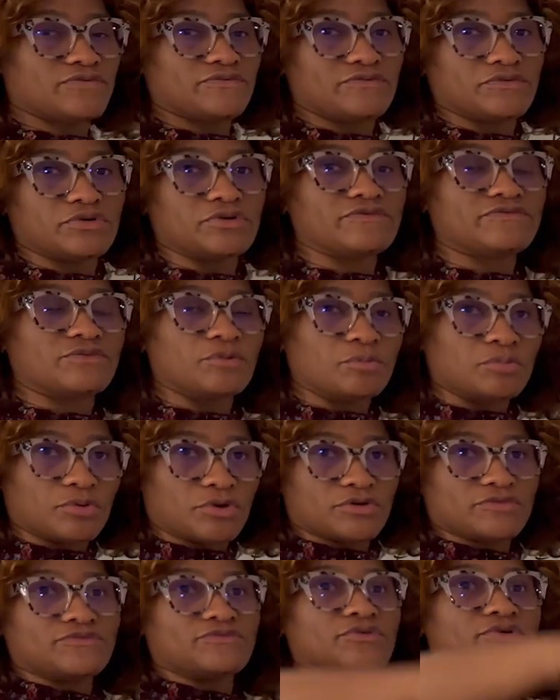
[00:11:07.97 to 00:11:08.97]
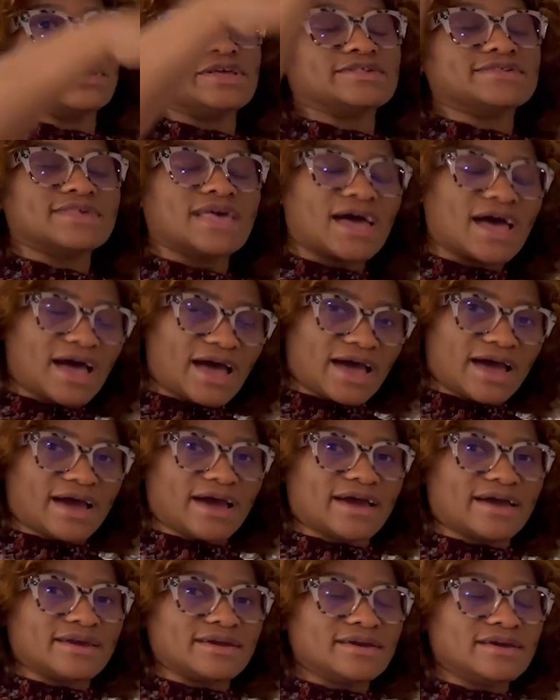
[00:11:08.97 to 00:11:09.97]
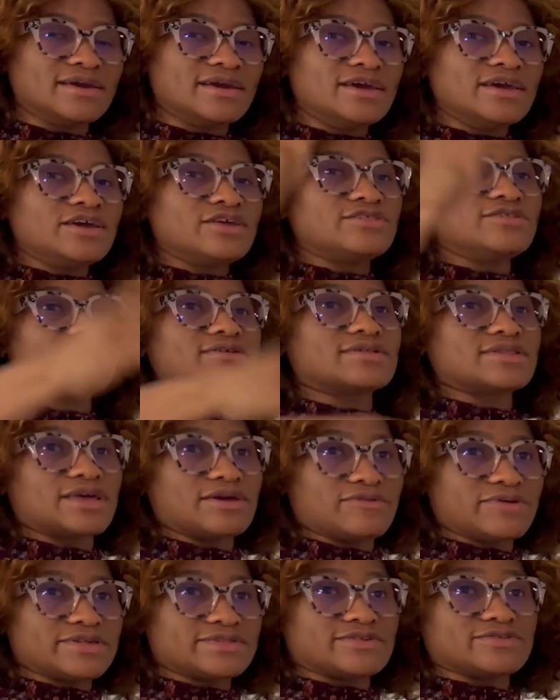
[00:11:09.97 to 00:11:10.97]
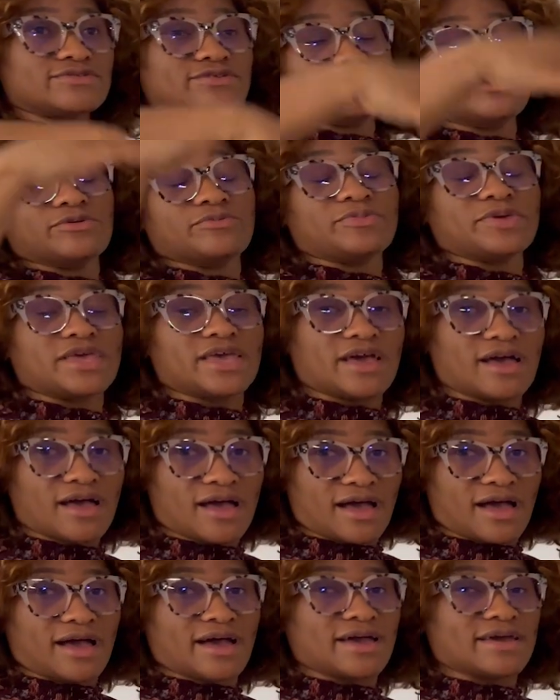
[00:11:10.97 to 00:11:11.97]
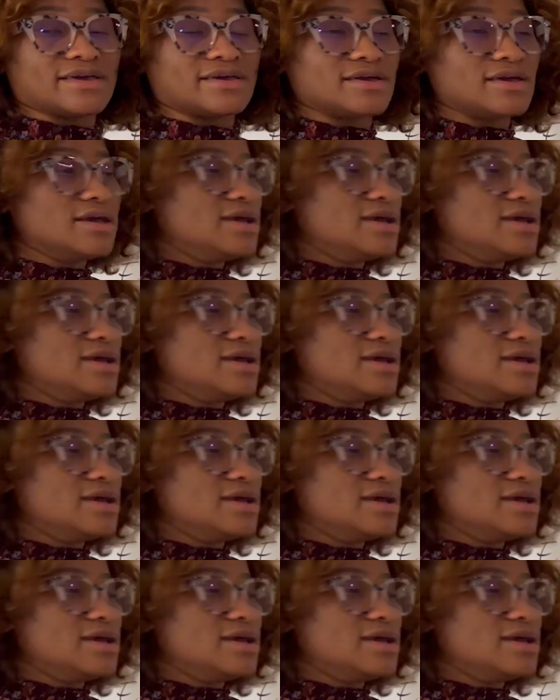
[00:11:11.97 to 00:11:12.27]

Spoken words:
flow. If the blood flow is high, the clearance is going to be high.